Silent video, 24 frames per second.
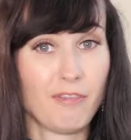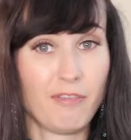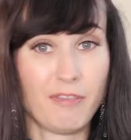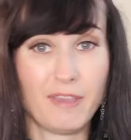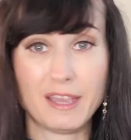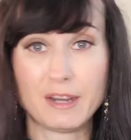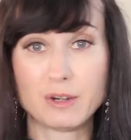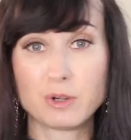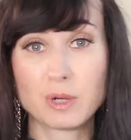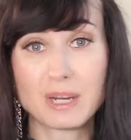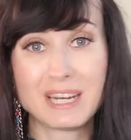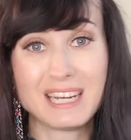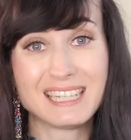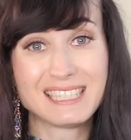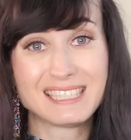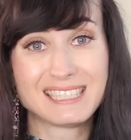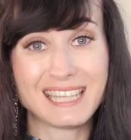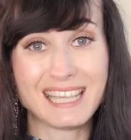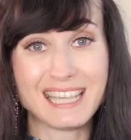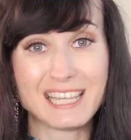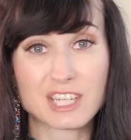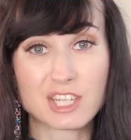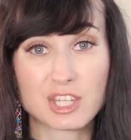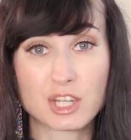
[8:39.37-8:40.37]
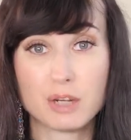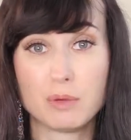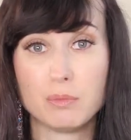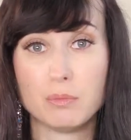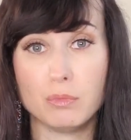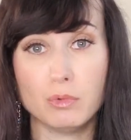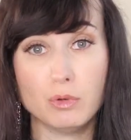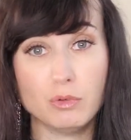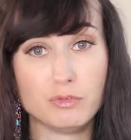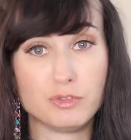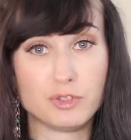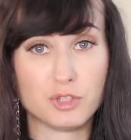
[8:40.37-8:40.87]
Their
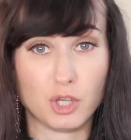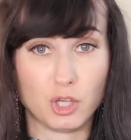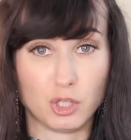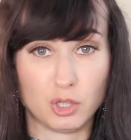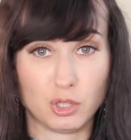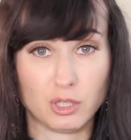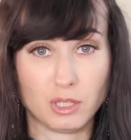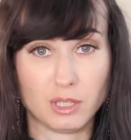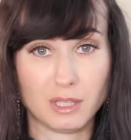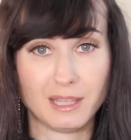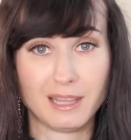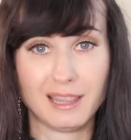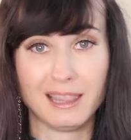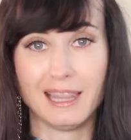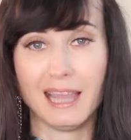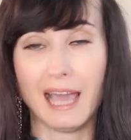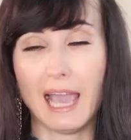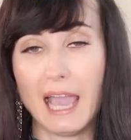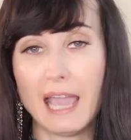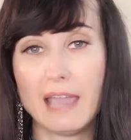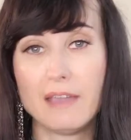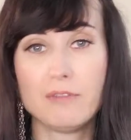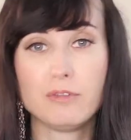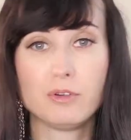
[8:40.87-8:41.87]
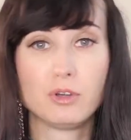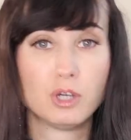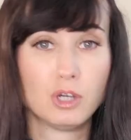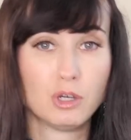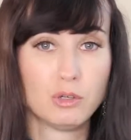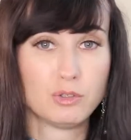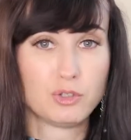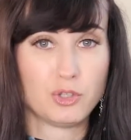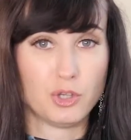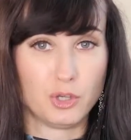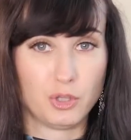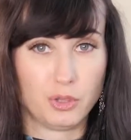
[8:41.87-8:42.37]
organization moves on, life
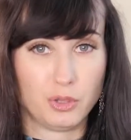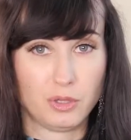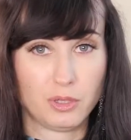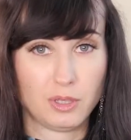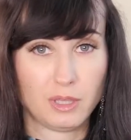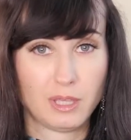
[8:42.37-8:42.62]
goes on.